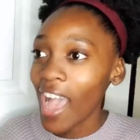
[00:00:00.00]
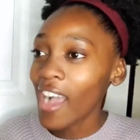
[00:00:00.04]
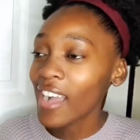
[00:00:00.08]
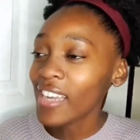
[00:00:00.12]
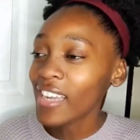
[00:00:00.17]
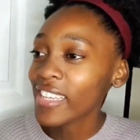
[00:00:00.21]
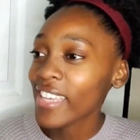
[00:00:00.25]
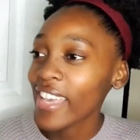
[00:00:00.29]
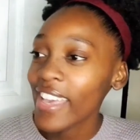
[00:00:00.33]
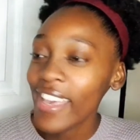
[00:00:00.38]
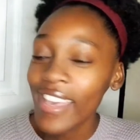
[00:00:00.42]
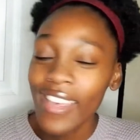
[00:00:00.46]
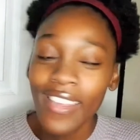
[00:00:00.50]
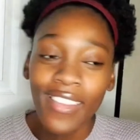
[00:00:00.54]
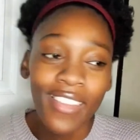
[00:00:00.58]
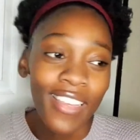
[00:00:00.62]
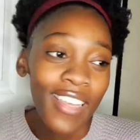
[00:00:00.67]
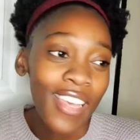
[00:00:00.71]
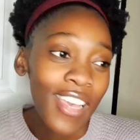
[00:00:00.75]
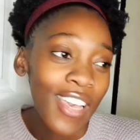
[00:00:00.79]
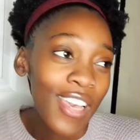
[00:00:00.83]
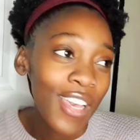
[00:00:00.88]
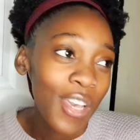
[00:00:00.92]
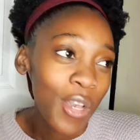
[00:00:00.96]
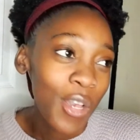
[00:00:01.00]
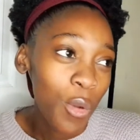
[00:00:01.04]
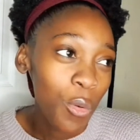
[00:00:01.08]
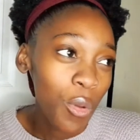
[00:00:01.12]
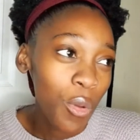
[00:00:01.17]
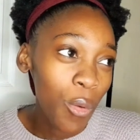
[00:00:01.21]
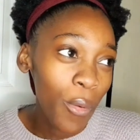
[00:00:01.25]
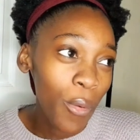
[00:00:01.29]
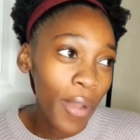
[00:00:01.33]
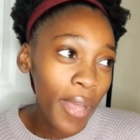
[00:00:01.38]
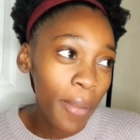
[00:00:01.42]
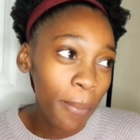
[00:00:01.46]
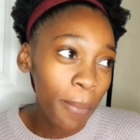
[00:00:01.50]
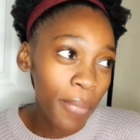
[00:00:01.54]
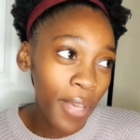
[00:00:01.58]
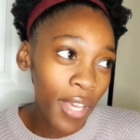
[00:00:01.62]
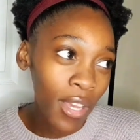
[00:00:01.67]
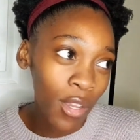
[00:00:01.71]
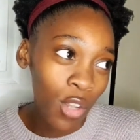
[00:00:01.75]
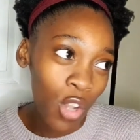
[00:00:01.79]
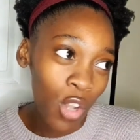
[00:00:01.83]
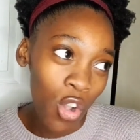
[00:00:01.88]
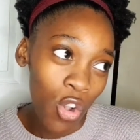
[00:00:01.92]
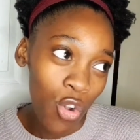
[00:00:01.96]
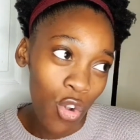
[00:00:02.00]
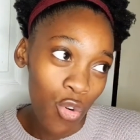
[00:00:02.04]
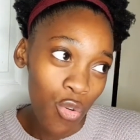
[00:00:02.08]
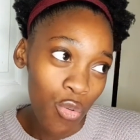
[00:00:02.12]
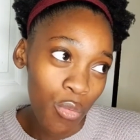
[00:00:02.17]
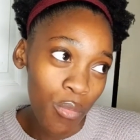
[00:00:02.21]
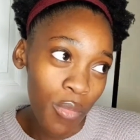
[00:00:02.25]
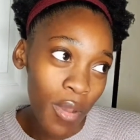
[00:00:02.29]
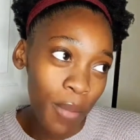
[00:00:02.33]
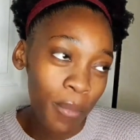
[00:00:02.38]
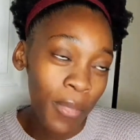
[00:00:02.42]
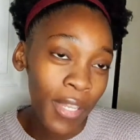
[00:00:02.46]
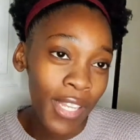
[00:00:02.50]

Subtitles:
Okay, we went back home.